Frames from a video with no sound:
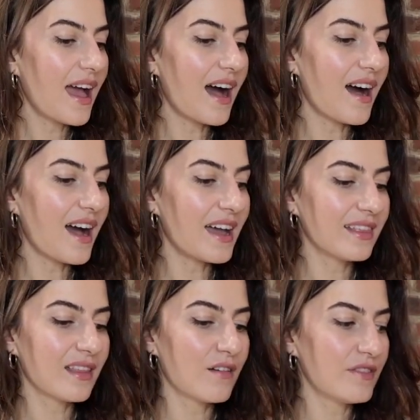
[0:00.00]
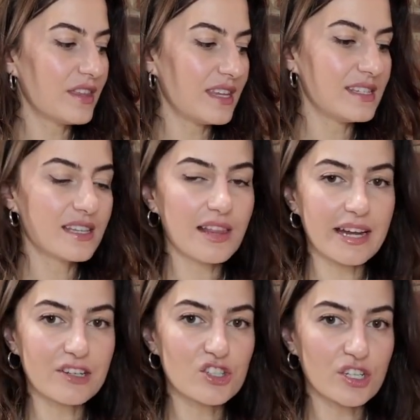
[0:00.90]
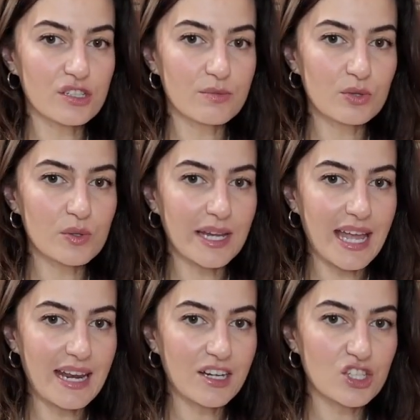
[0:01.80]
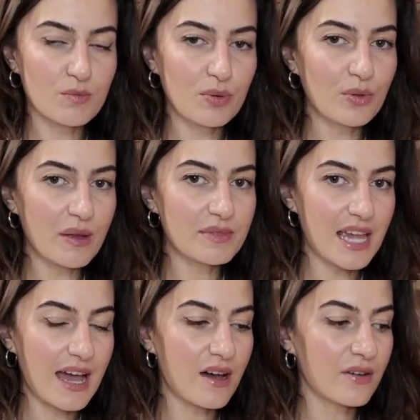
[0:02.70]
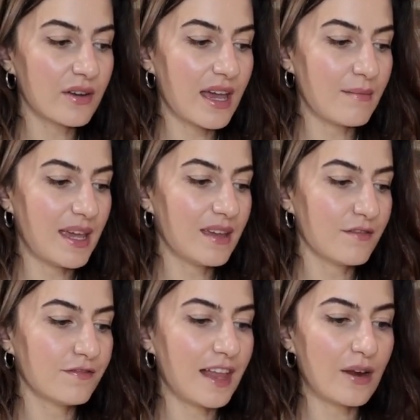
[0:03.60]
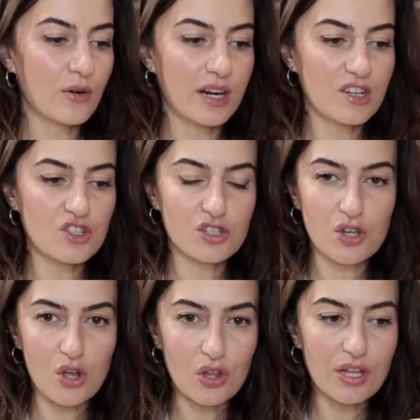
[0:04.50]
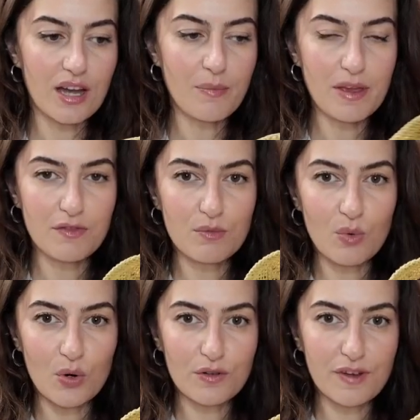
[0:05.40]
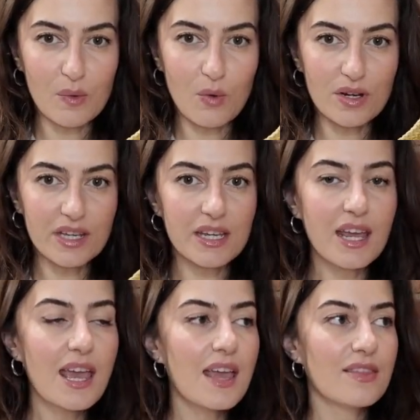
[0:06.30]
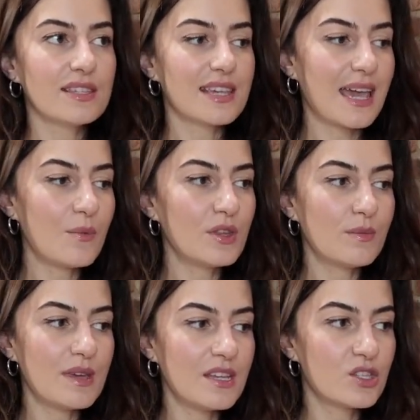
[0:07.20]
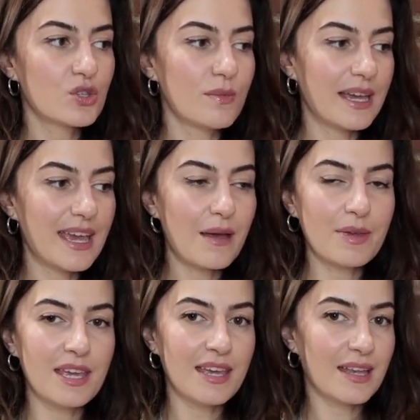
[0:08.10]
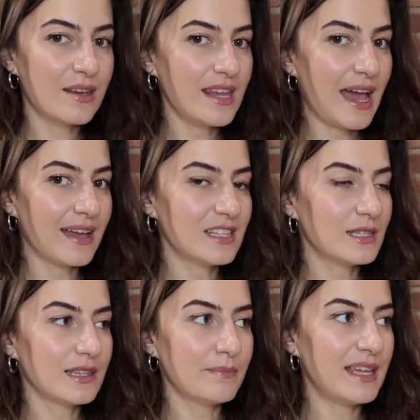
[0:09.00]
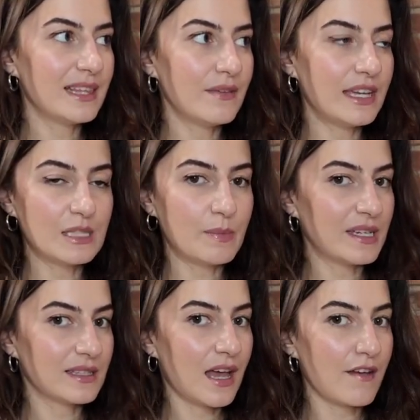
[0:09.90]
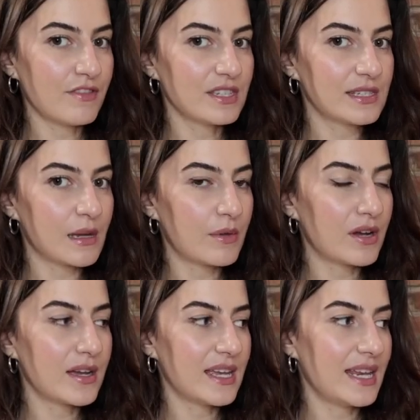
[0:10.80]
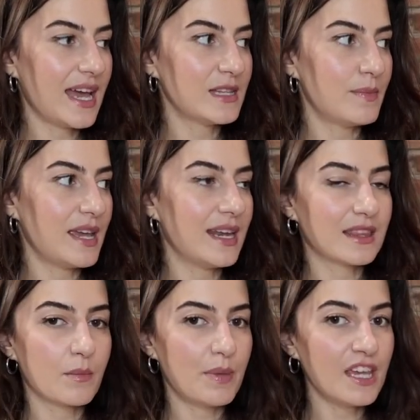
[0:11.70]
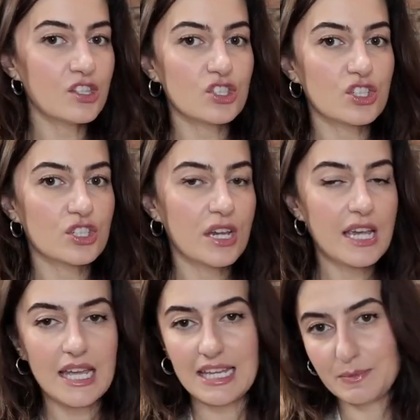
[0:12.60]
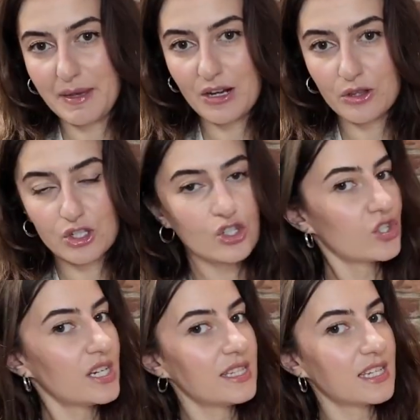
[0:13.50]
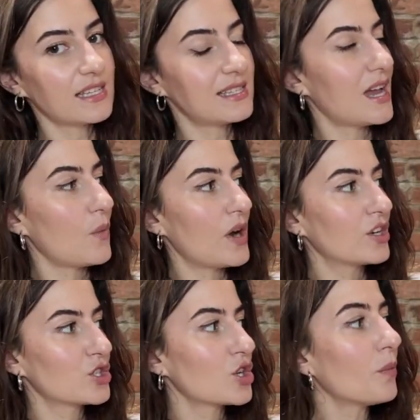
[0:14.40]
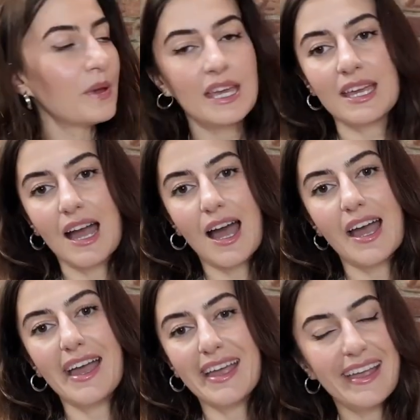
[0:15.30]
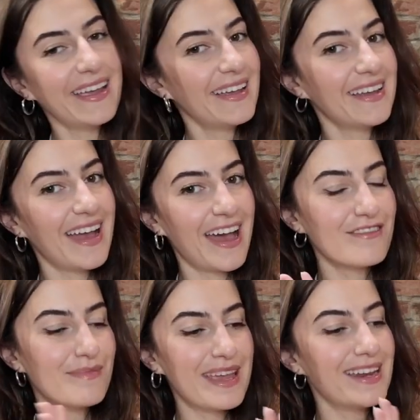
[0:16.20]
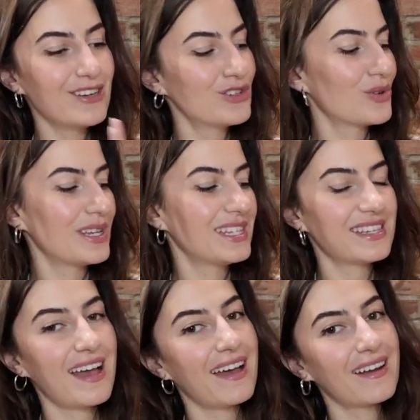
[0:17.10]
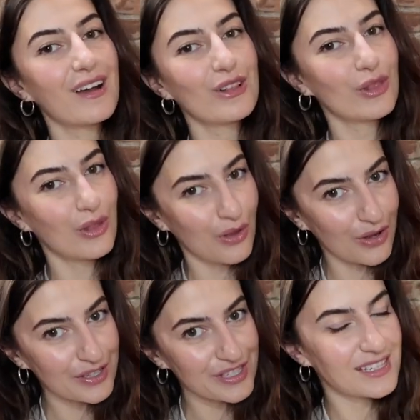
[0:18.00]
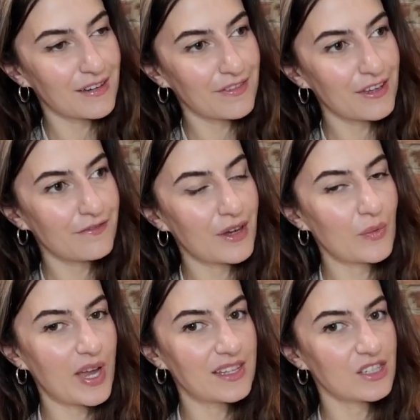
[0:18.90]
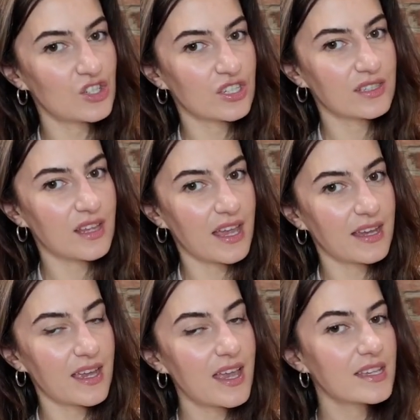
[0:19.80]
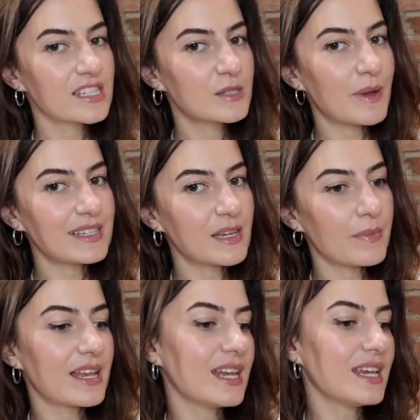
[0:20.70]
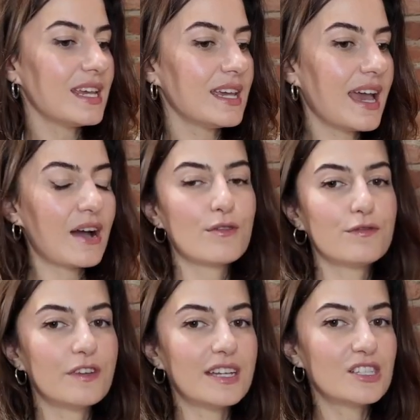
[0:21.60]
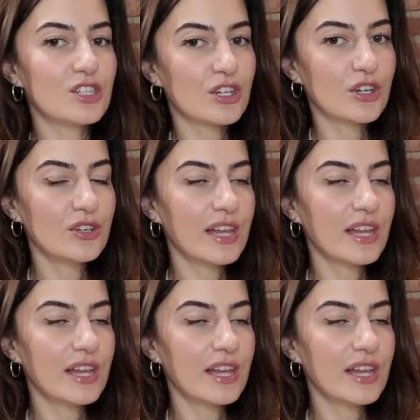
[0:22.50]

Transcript: I love that these are like adjustable, so I can actually pull them down and make it flat, or I can just curl it up even more if I wanted. This came with me to Miami, and yeah, it's been living its best life this summer. It has been at the beach, it's been on the streets, I wear it shopping. I have been enjoying this hat a lot. Definitely a fun way to just like spice up any outfit, you know?